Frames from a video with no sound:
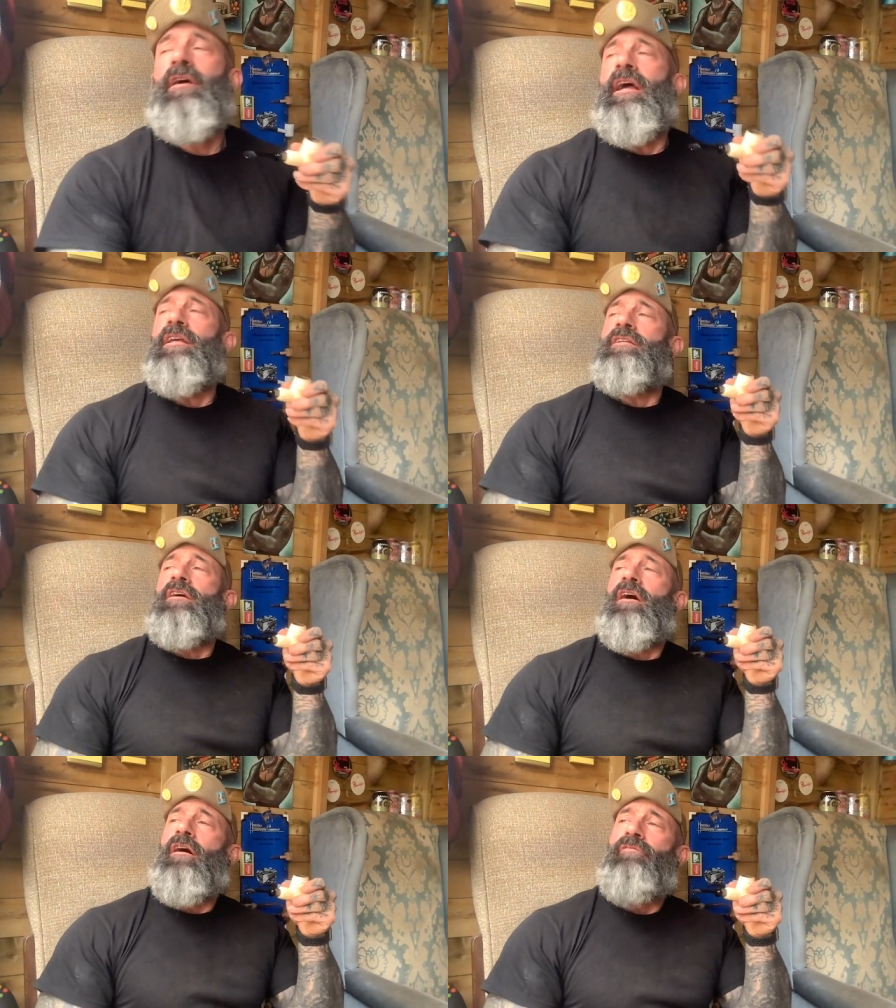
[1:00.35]
It's
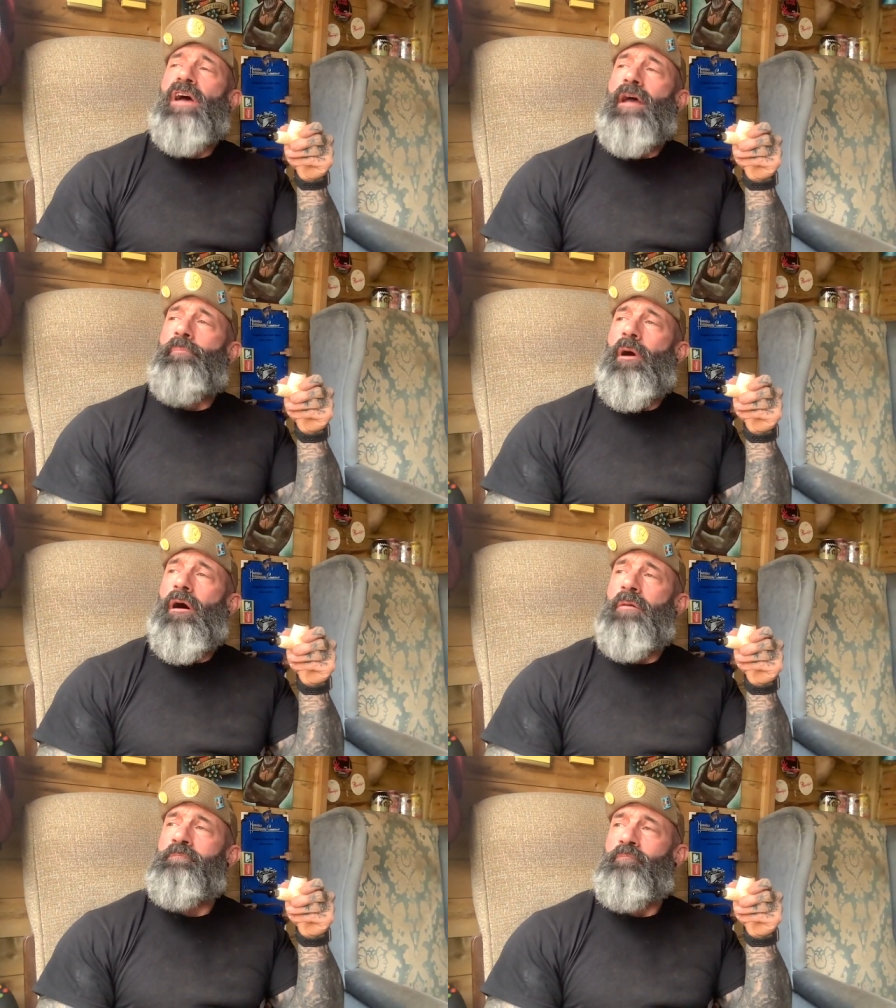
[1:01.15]
a uh, vapor
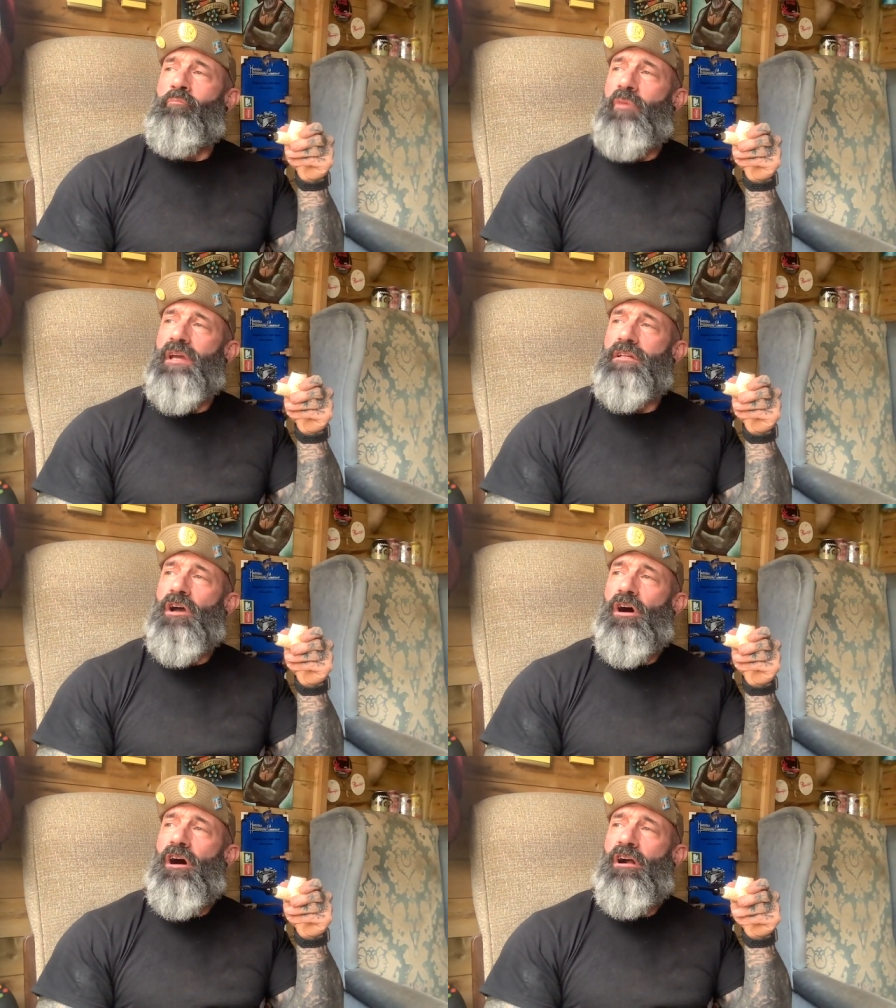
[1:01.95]
but it's
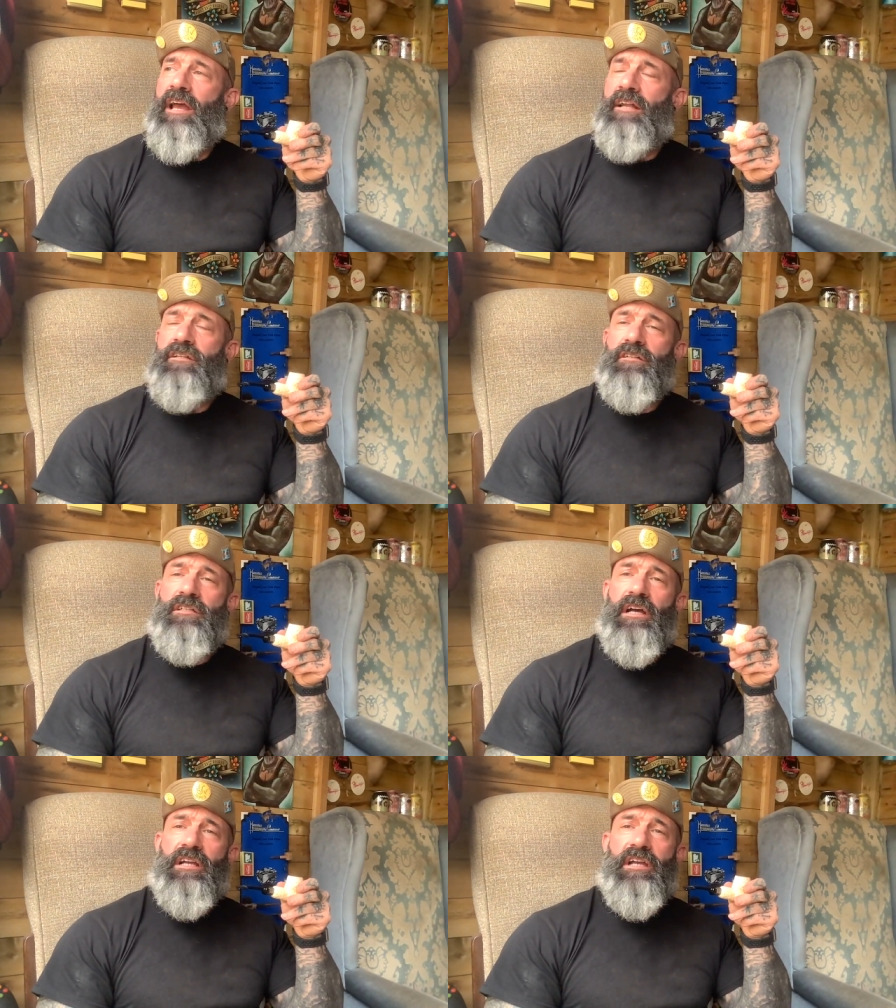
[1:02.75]
got Oriental
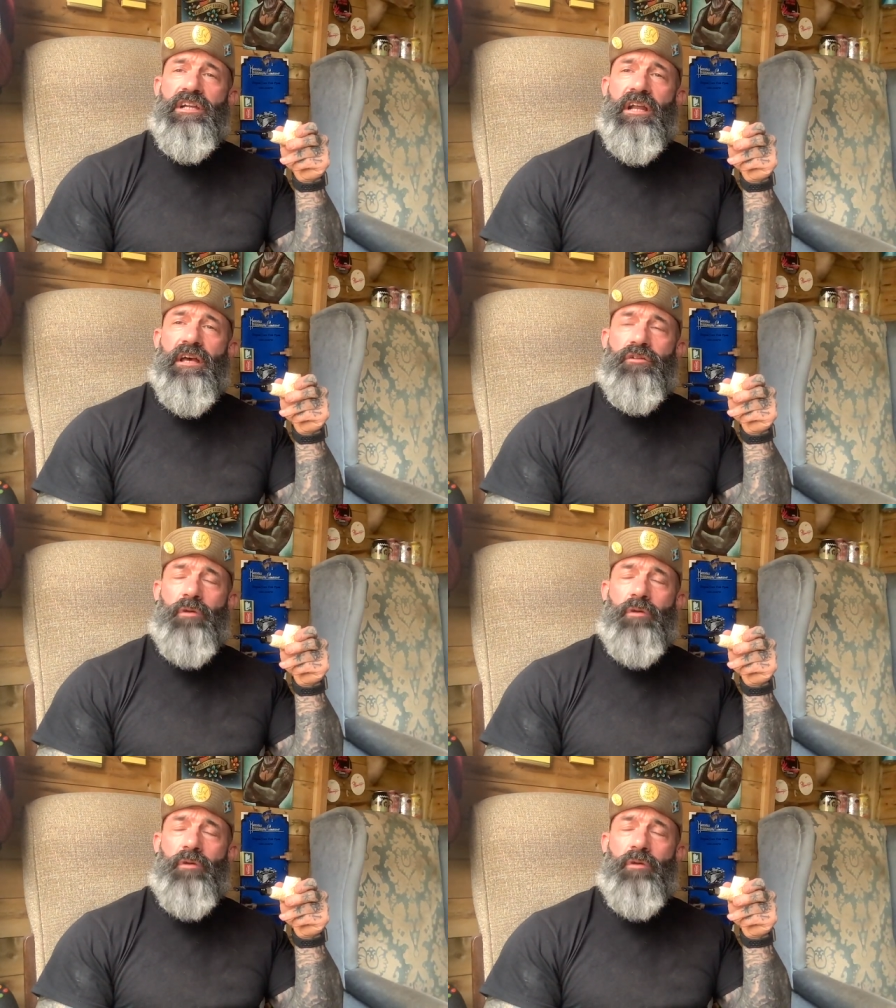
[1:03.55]
Turkish in it as